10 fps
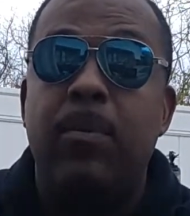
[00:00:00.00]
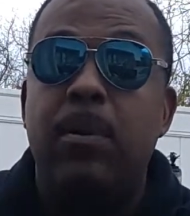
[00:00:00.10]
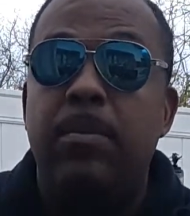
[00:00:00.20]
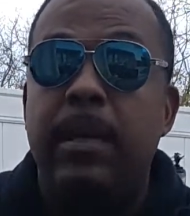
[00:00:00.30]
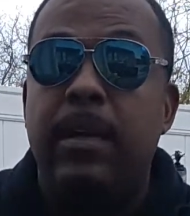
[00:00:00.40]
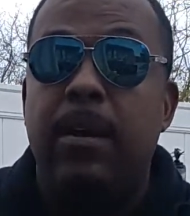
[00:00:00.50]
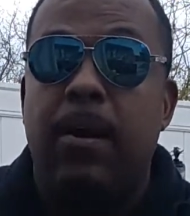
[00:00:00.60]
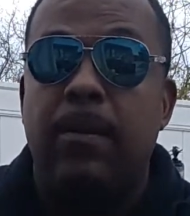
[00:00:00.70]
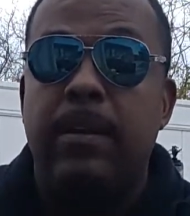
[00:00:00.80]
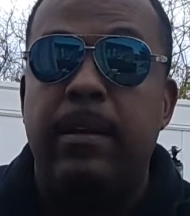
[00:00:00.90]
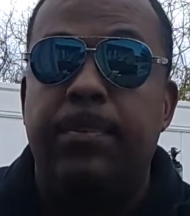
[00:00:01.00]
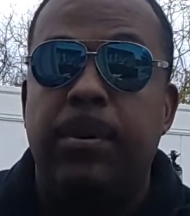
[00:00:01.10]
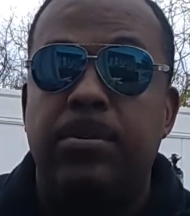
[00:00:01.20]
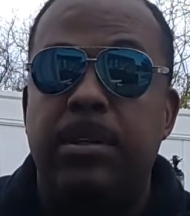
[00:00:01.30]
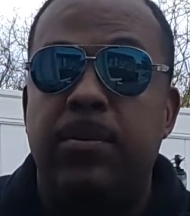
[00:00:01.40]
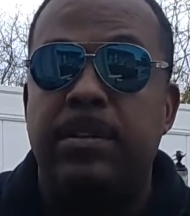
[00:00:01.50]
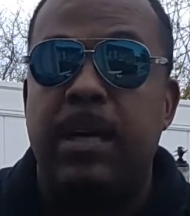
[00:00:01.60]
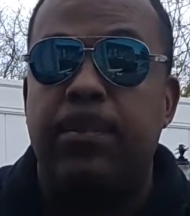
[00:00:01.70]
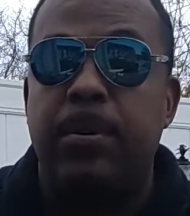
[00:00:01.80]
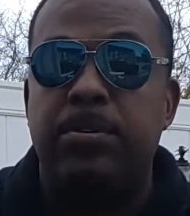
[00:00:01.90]
I will be calling the person in which
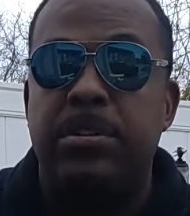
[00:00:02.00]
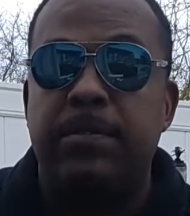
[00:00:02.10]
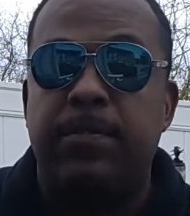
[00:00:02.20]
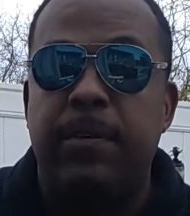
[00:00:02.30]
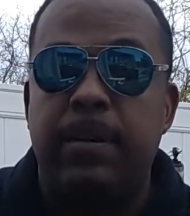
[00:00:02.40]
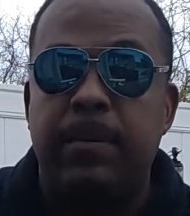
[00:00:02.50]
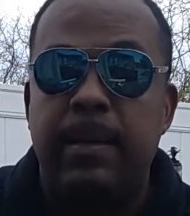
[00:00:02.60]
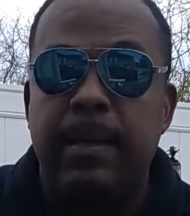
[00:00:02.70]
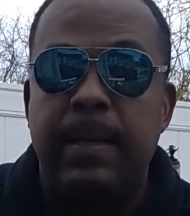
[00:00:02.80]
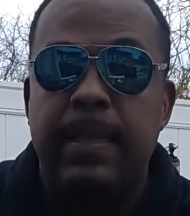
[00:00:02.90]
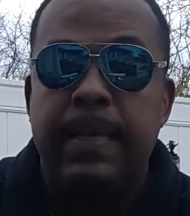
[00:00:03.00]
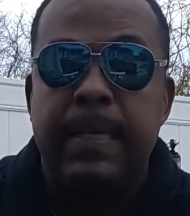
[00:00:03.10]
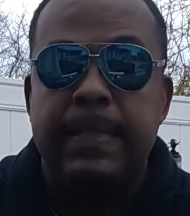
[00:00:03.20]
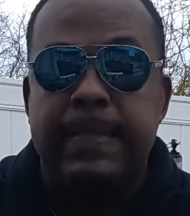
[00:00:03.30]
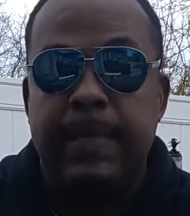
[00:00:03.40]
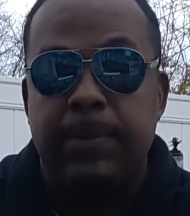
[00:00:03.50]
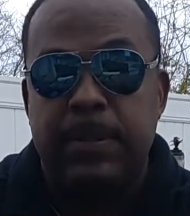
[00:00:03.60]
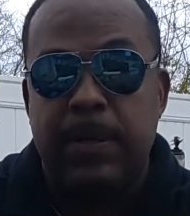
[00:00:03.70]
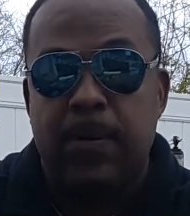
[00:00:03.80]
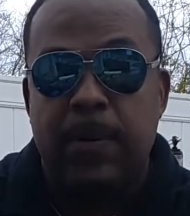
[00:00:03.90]
I purchased it from and see
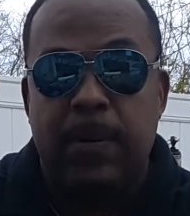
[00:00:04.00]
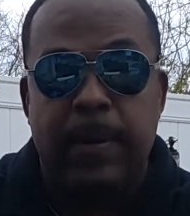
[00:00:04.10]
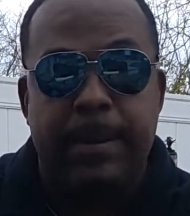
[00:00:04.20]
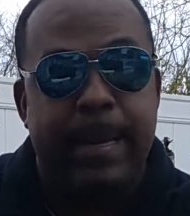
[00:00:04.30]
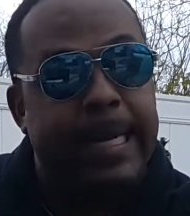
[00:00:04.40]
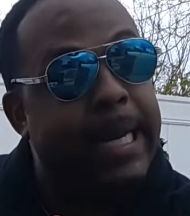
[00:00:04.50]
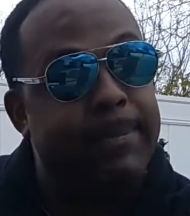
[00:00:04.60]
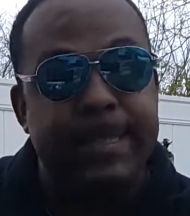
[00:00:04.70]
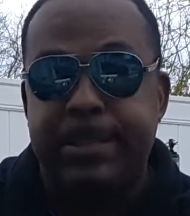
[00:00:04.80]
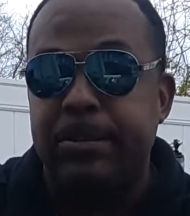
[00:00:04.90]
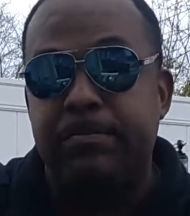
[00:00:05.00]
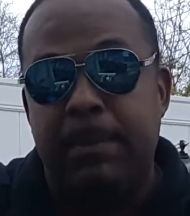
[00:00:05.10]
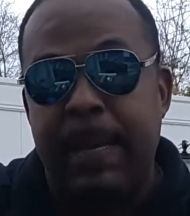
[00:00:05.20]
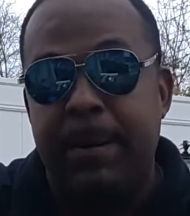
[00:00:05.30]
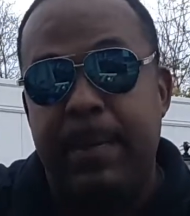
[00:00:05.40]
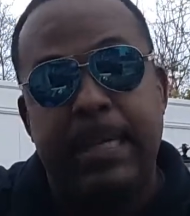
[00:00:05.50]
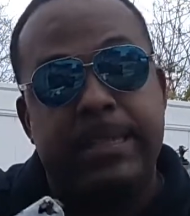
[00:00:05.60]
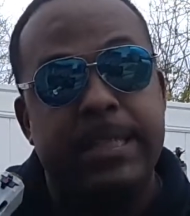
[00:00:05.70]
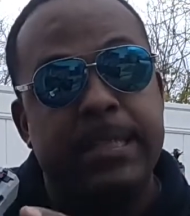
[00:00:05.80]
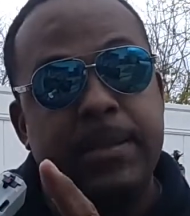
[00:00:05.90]
what's going on. He better not have been shooting my baby
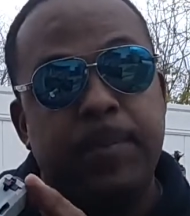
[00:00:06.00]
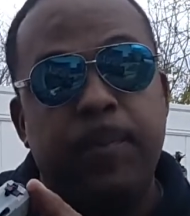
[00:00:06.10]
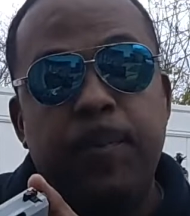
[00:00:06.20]
because she looked